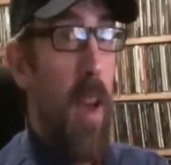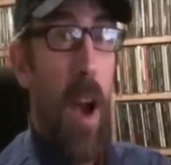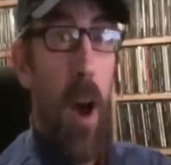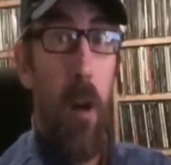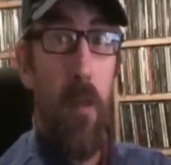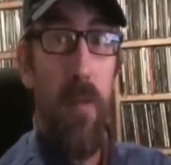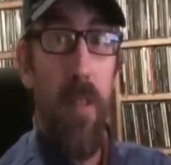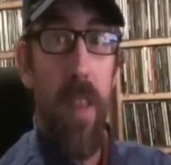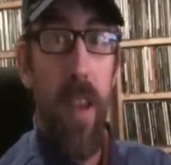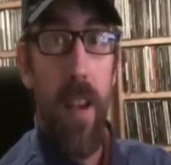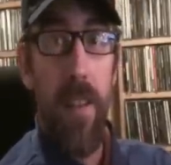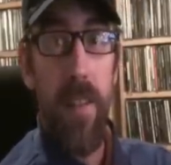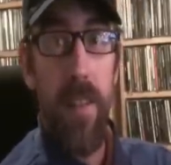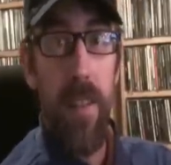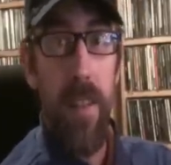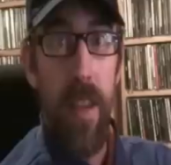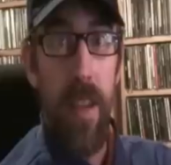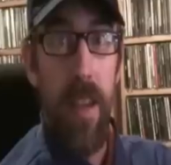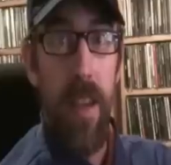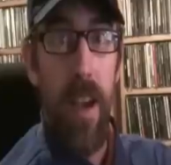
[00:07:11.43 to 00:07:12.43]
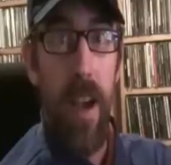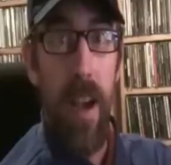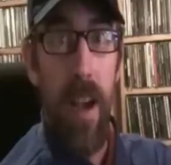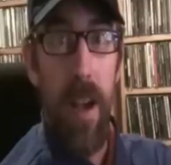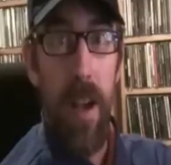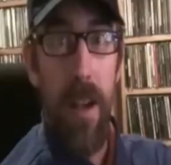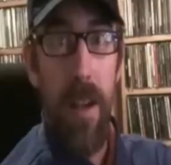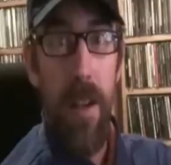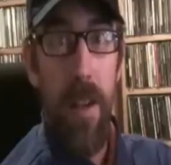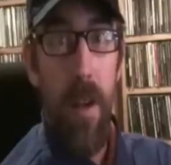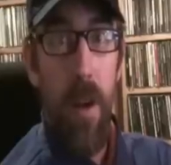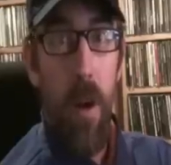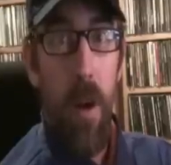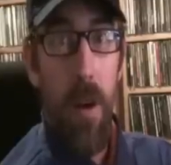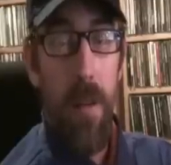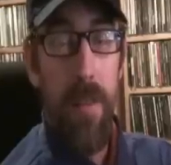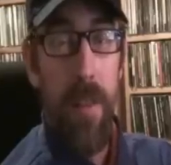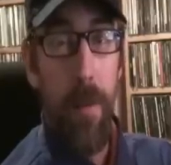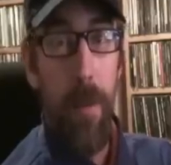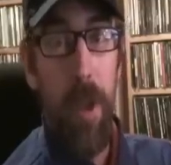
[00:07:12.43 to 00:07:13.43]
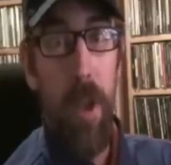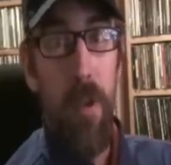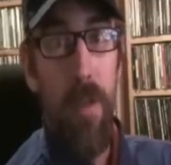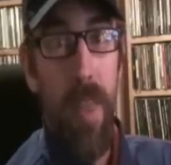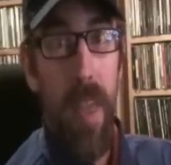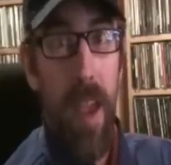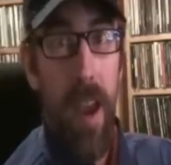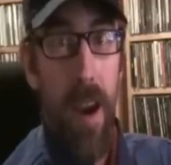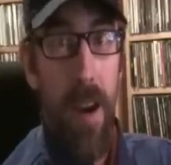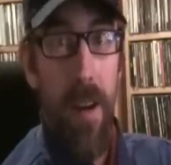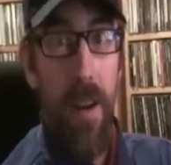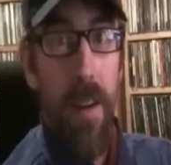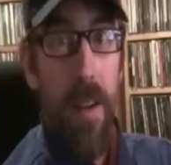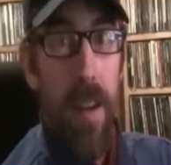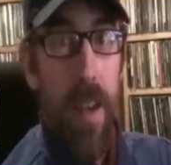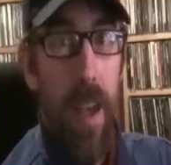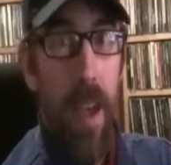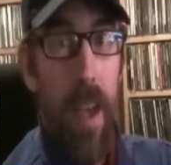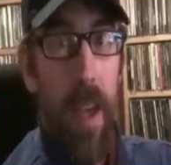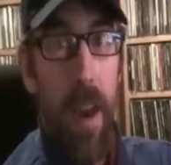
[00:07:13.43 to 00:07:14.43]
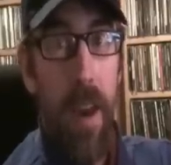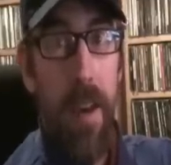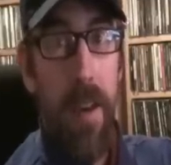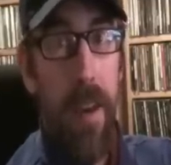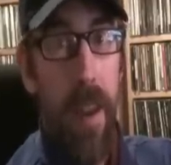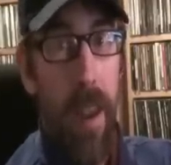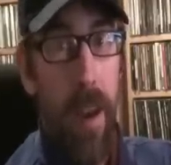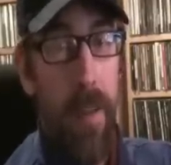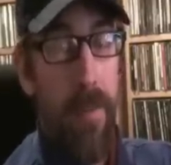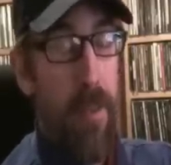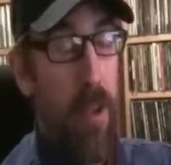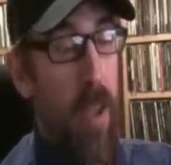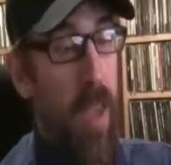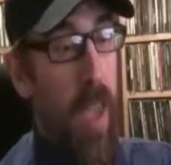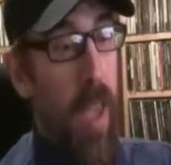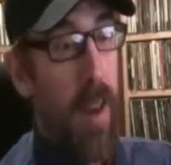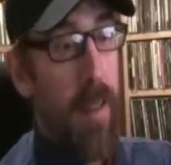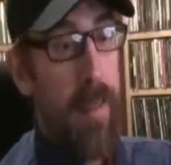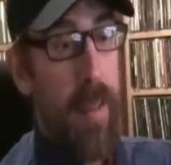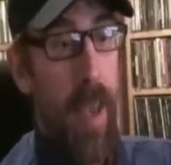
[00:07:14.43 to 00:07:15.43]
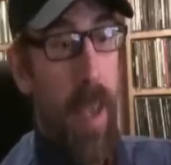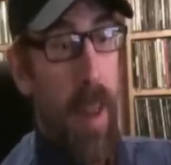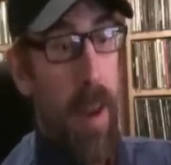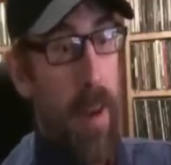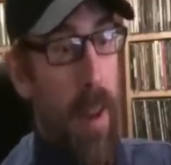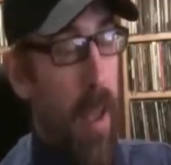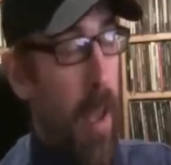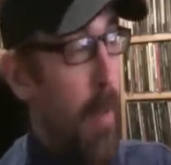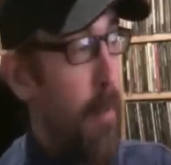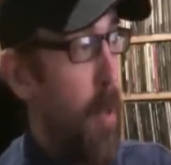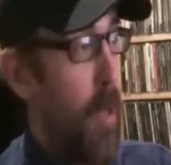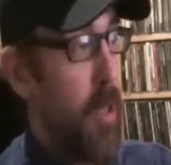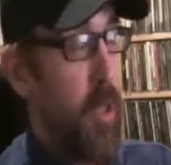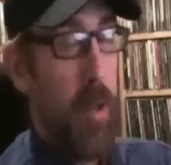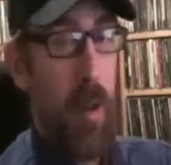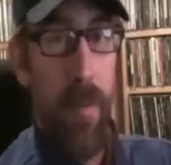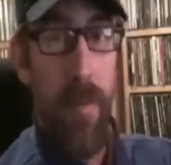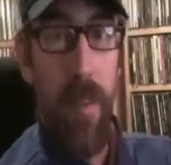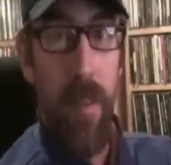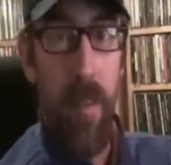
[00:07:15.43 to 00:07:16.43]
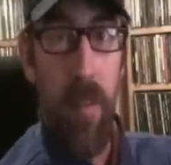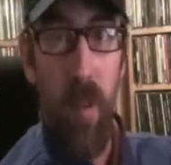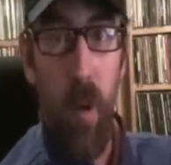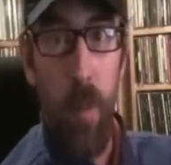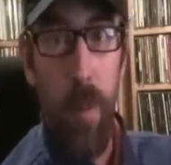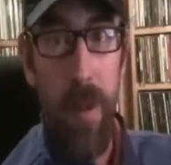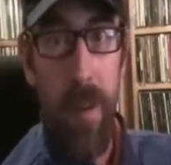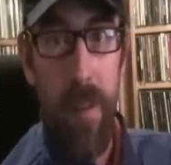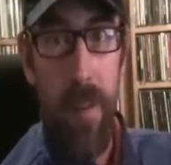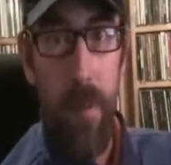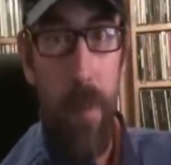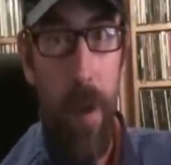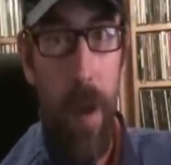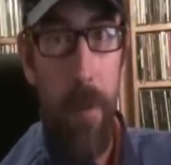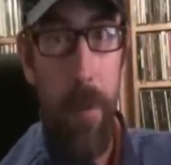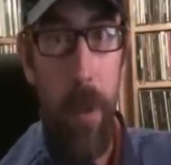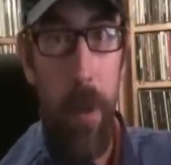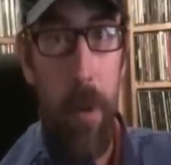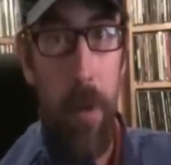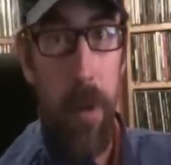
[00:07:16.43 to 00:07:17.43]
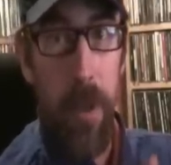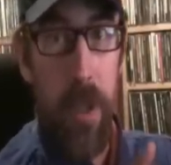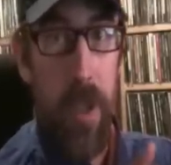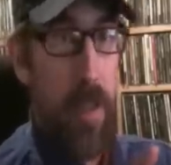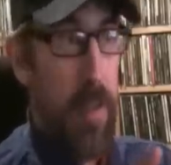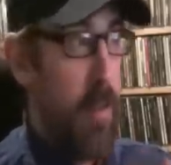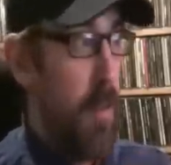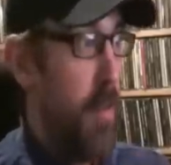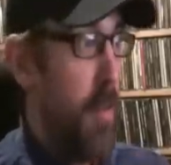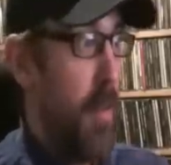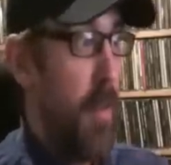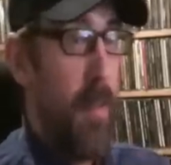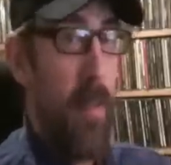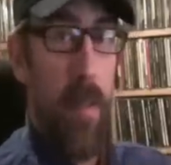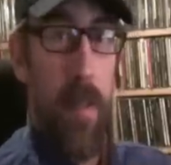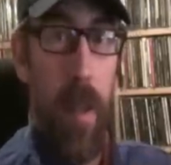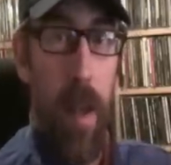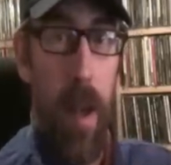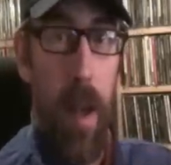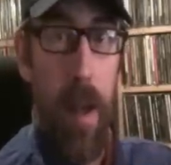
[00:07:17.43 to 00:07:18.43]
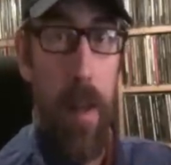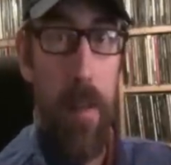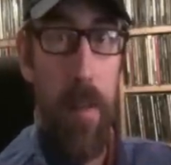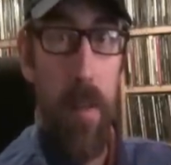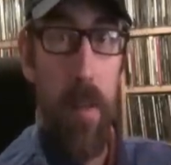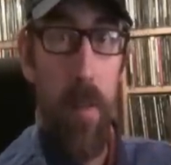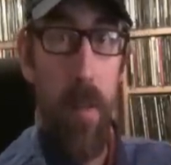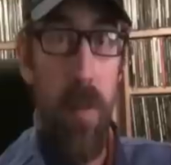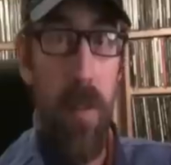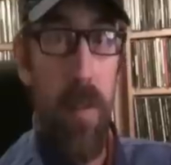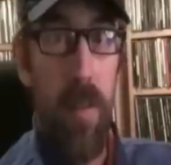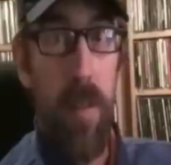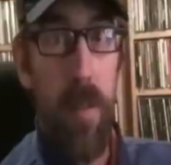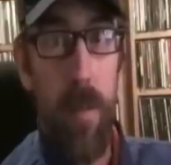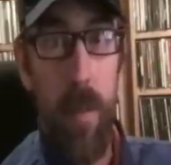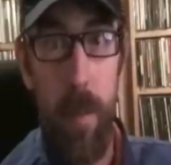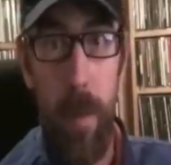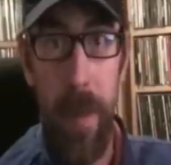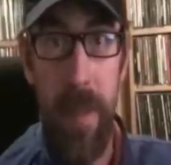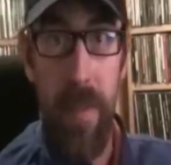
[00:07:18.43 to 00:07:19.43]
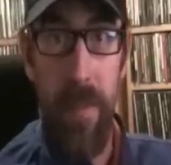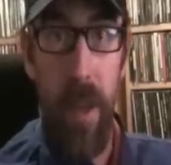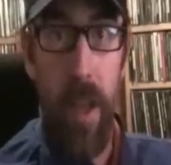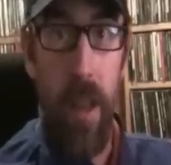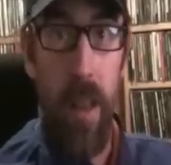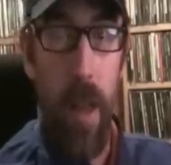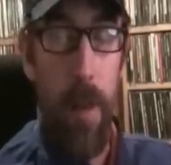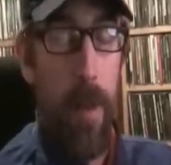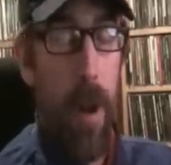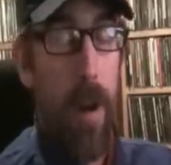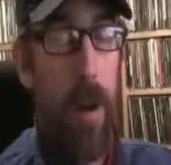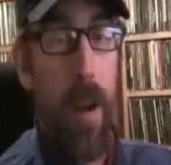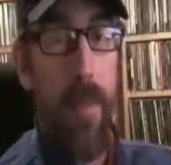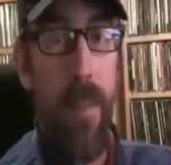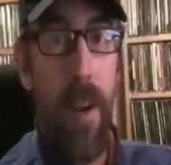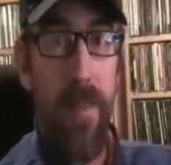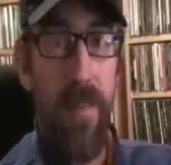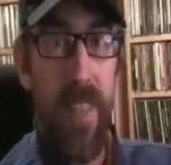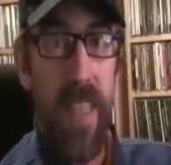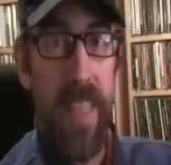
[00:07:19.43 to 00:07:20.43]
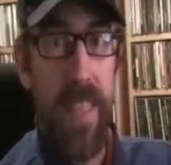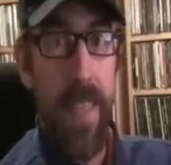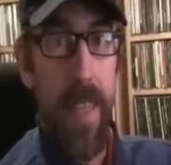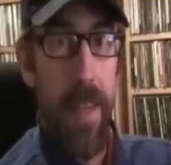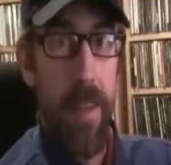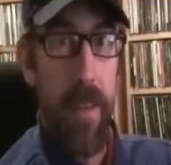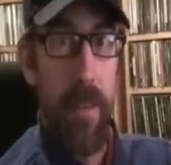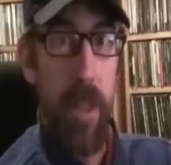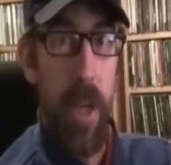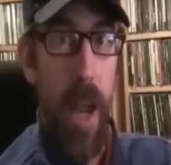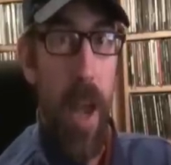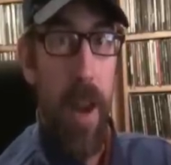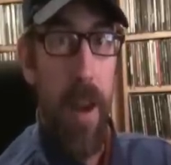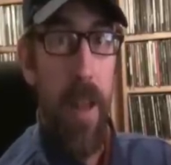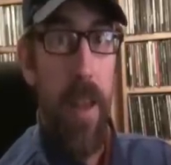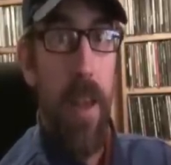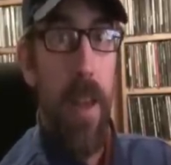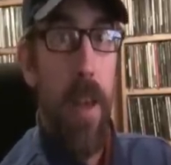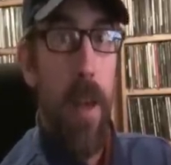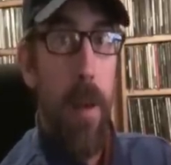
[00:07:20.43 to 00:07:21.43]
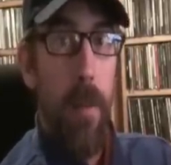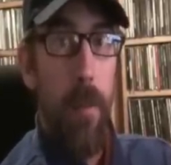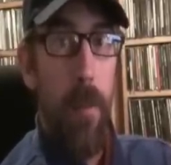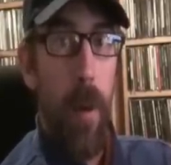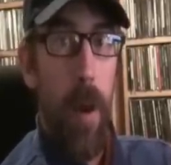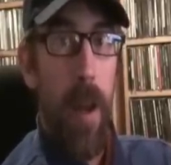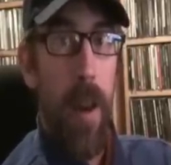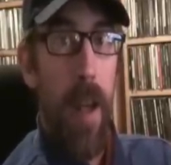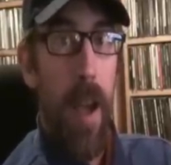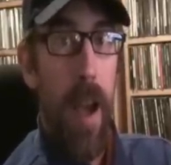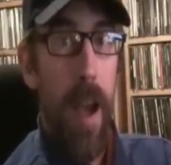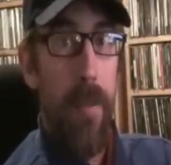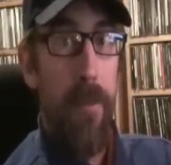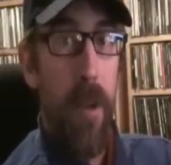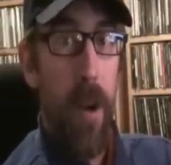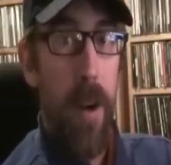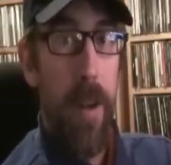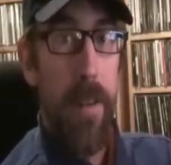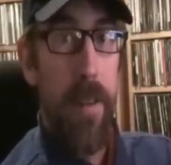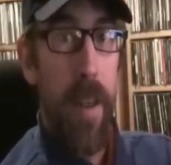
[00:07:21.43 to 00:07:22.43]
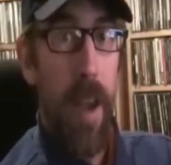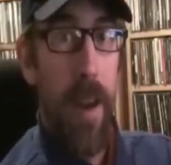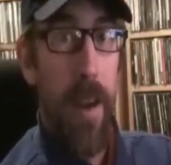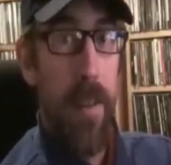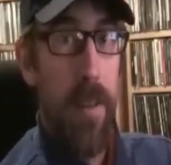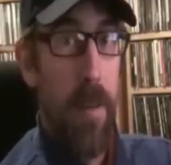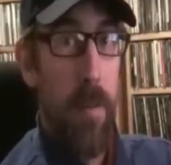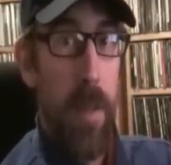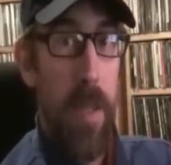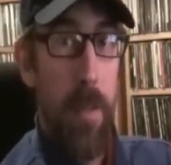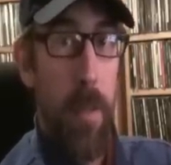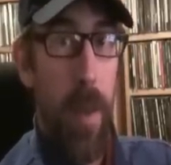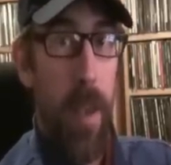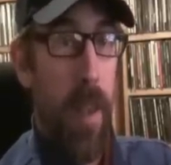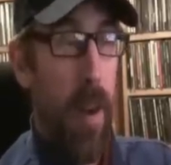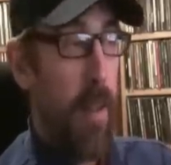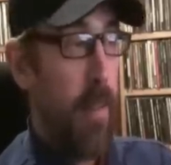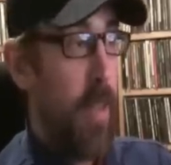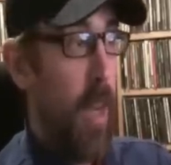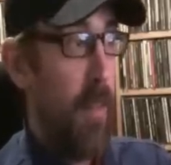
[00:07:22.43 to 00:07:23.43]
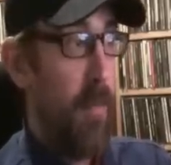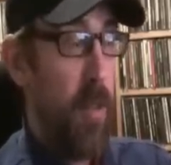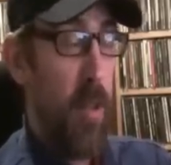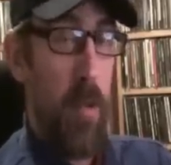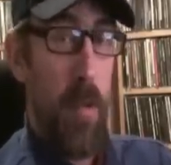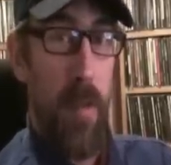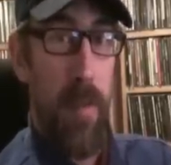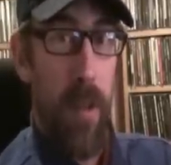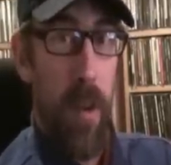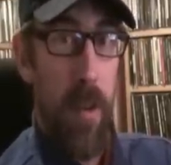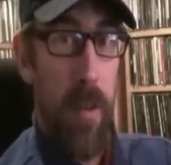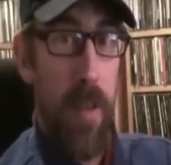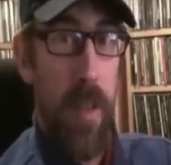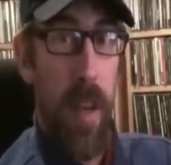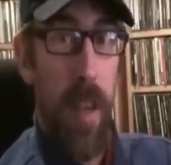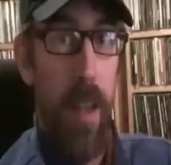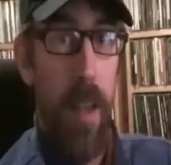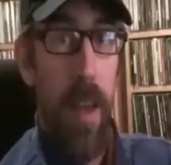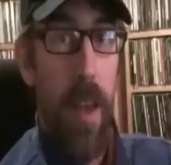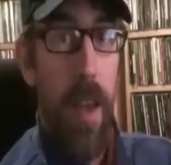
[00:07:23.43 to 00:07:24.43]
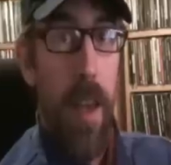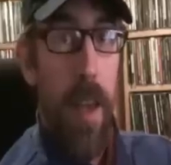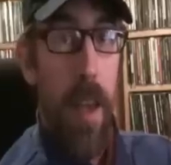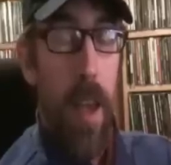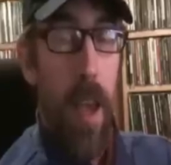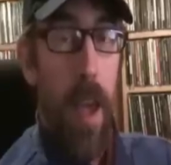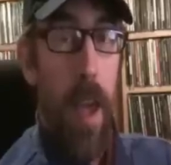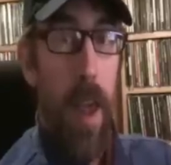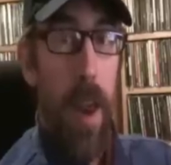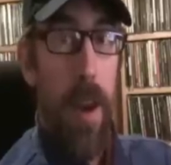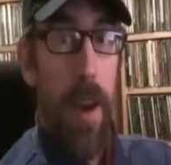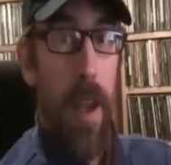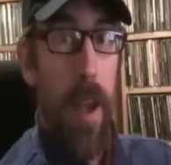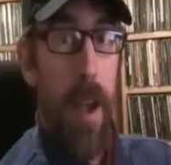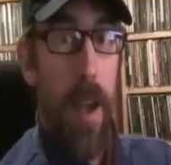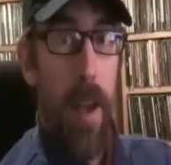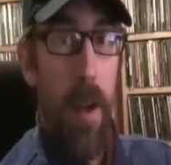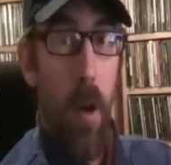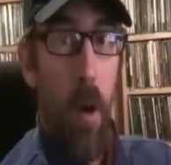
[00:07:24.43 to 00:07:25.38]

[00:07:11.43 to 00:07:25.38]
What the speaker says: Hopefully I'll see some of you there, and if you can't attend, I'm not sure if this is open to the public or just to this specific club. I don't have enough details yet, but I'm very excited to be speaking at Tufts University. And,